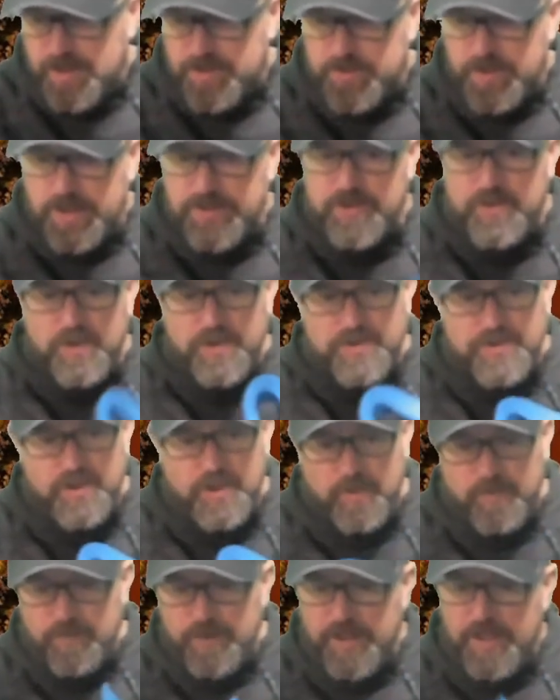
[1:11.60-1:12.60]
that's cool.
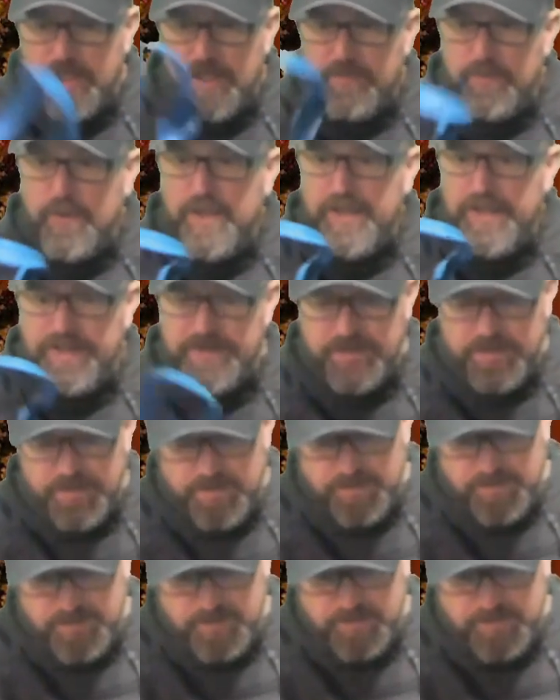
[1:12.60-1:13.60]
So we're going to give away this,
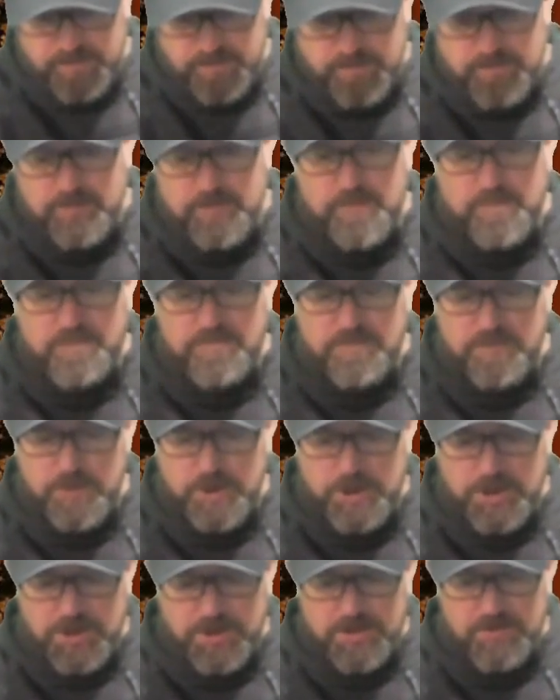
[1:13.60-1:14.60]

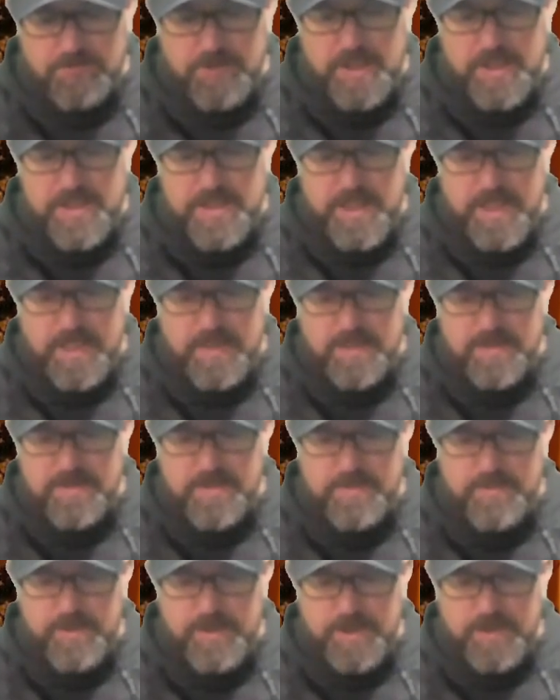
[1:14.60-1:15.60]
which is kind of sad because
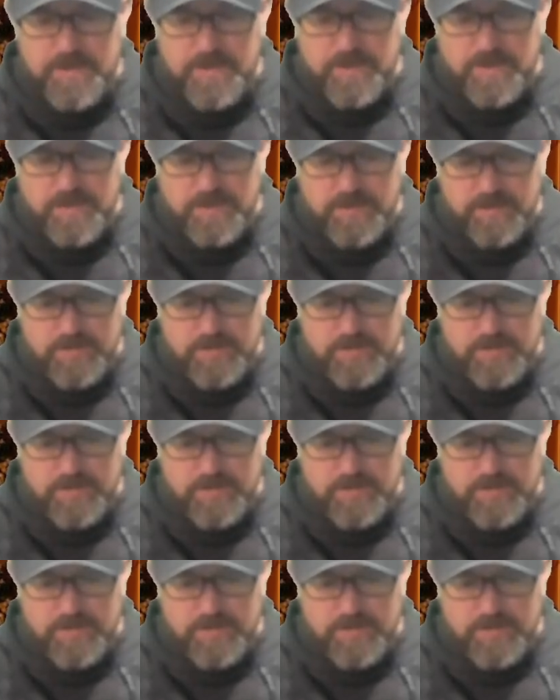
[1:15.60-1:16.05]
it's pretty cool.